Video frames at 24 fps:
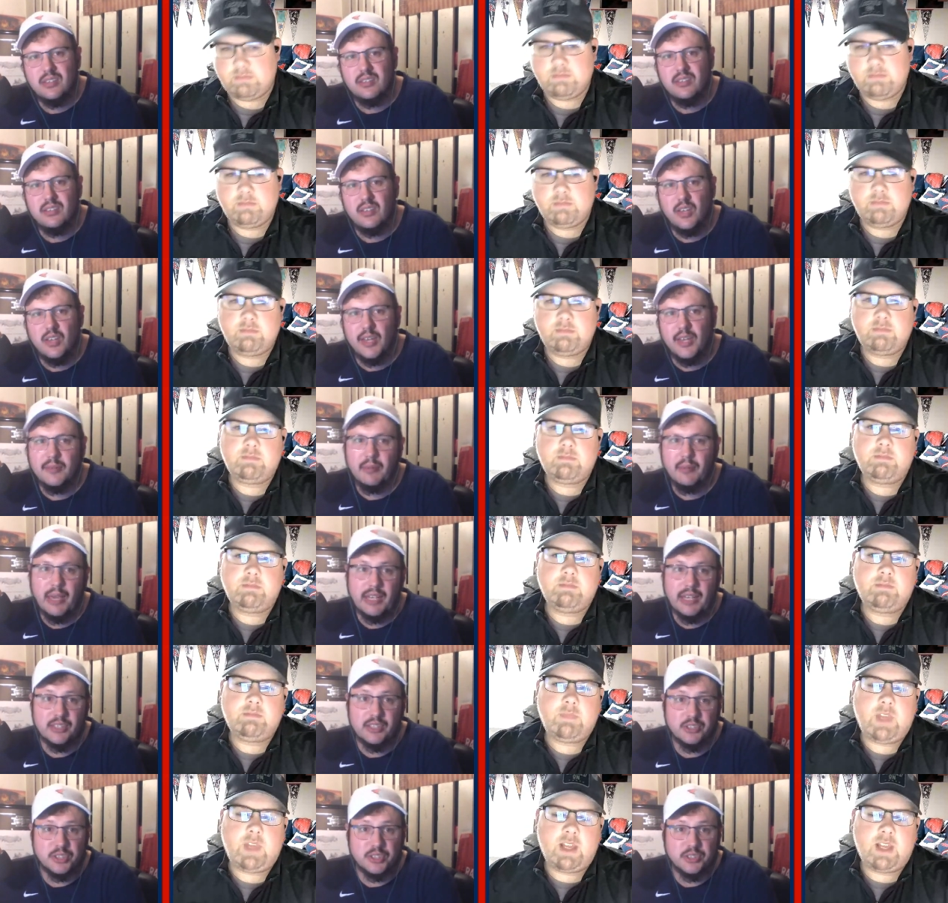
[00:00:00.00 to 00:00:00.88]
Speaker 1: and
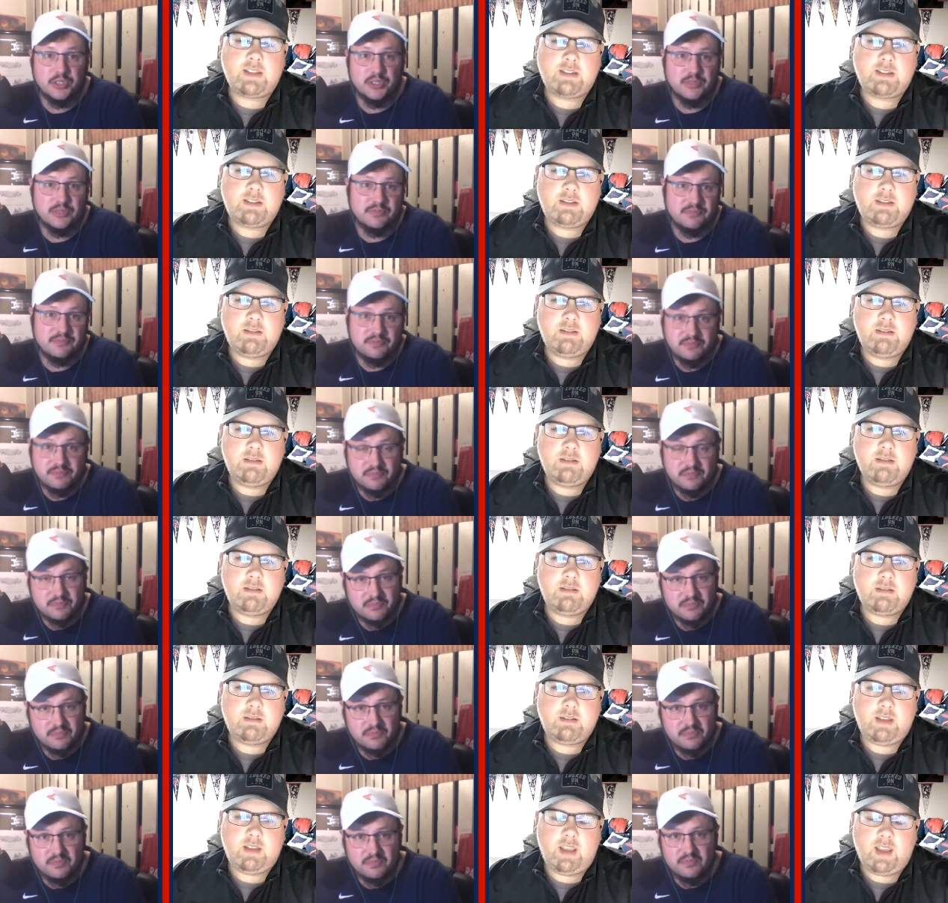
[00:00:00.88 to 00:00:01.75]
managers.
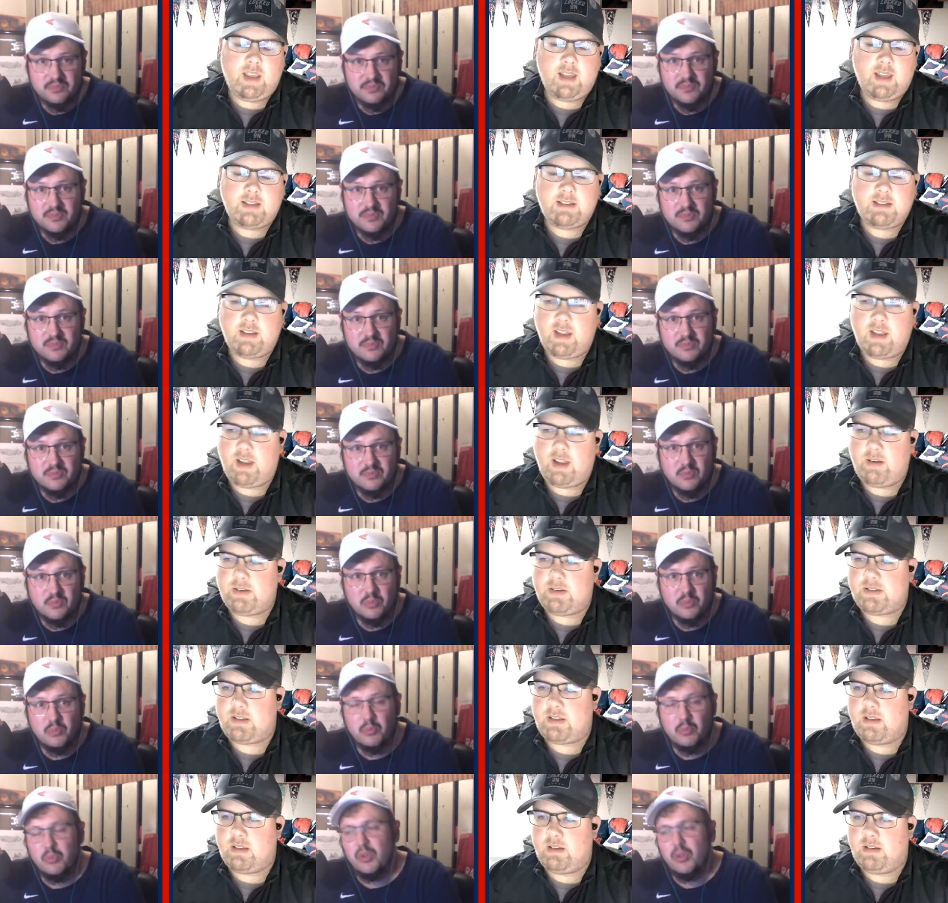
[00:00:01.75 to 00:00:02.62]
Speaker 2: Today
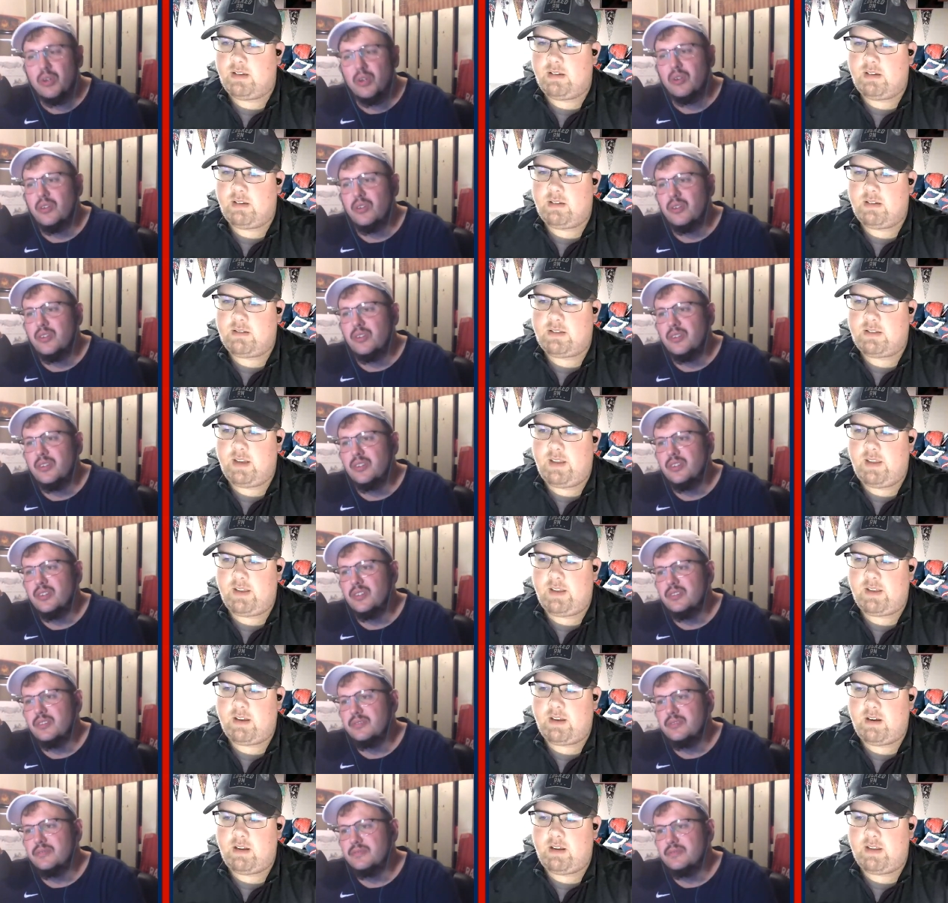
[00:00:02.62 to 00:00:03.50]
the
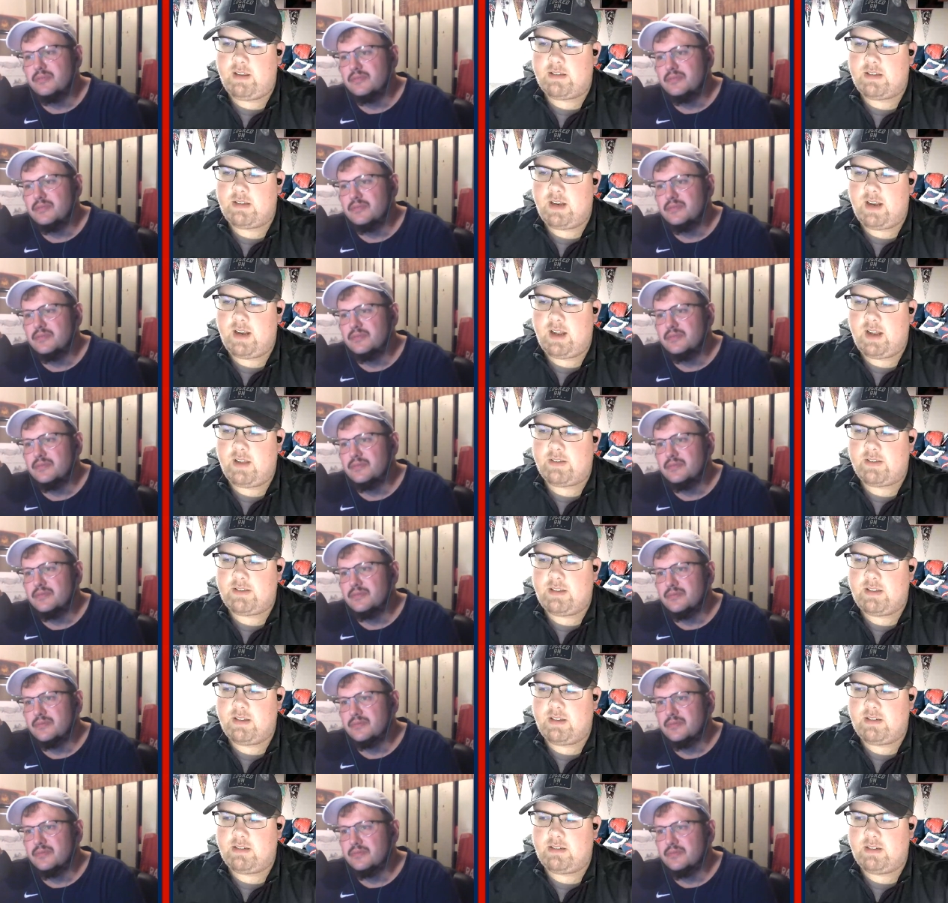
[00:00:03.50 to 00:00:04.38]
Guardians had announced
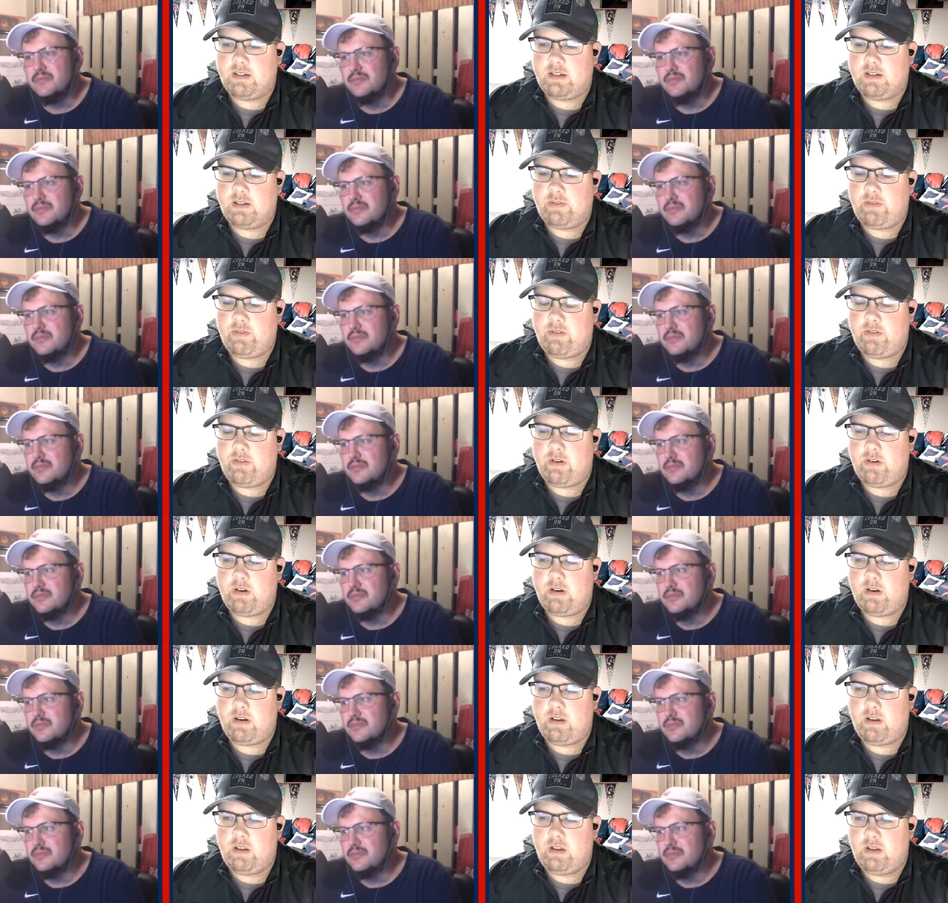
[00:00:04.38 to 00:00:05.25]
that
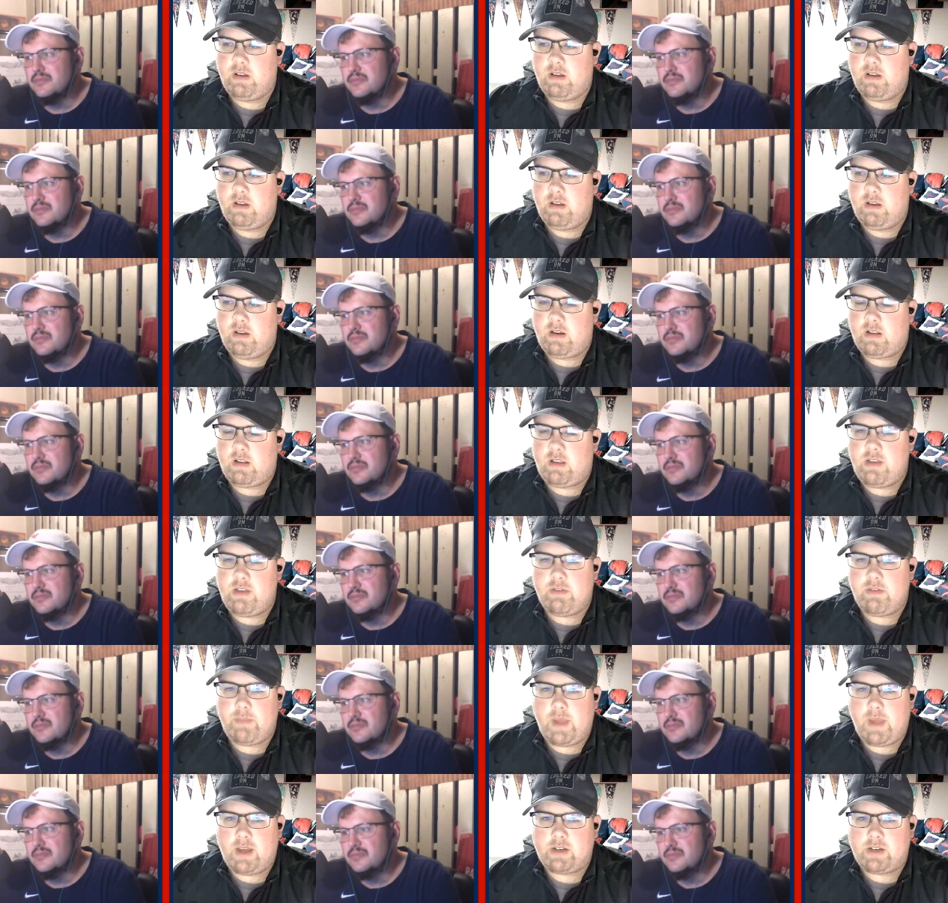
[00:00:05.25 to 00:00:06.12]
former
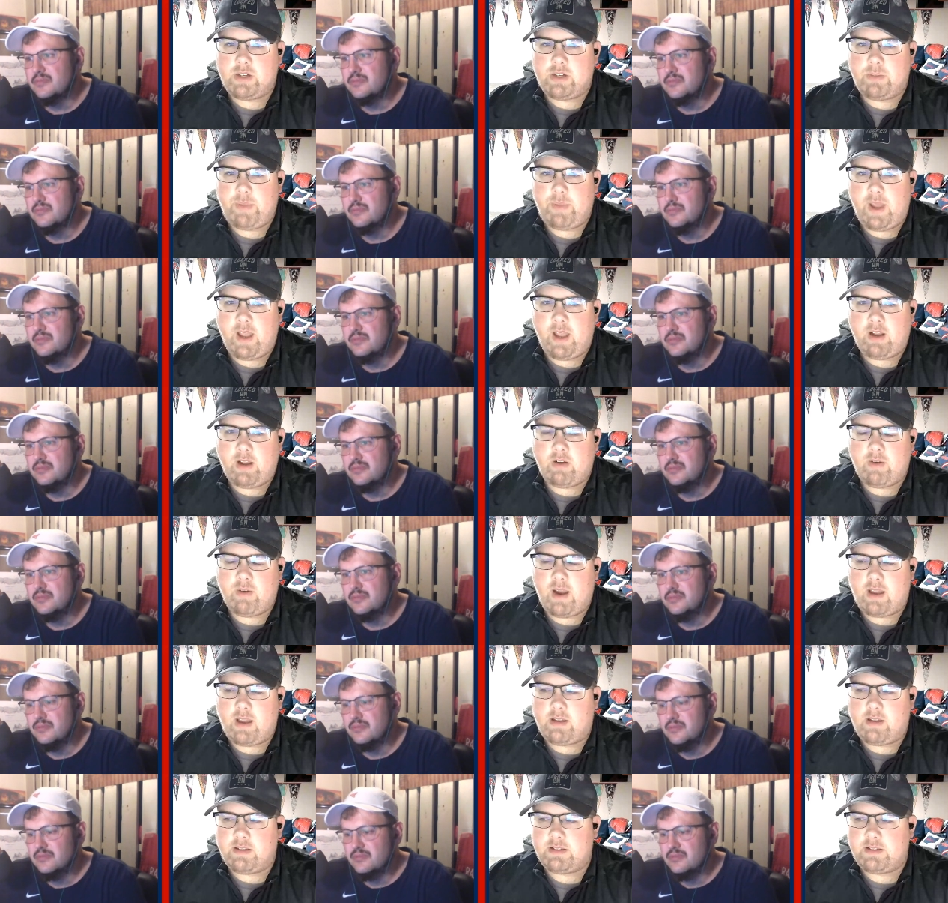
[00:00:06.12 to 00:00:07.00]
Cleveland manager Pat
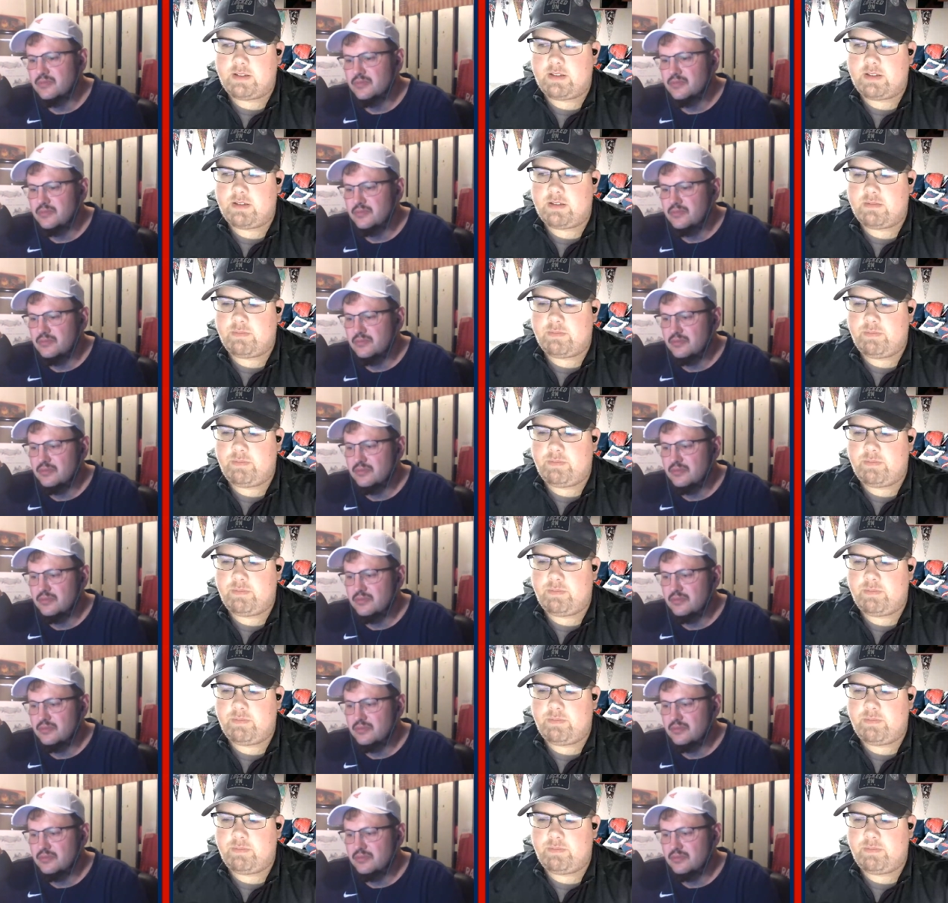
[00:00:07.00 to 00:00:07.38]
Corrales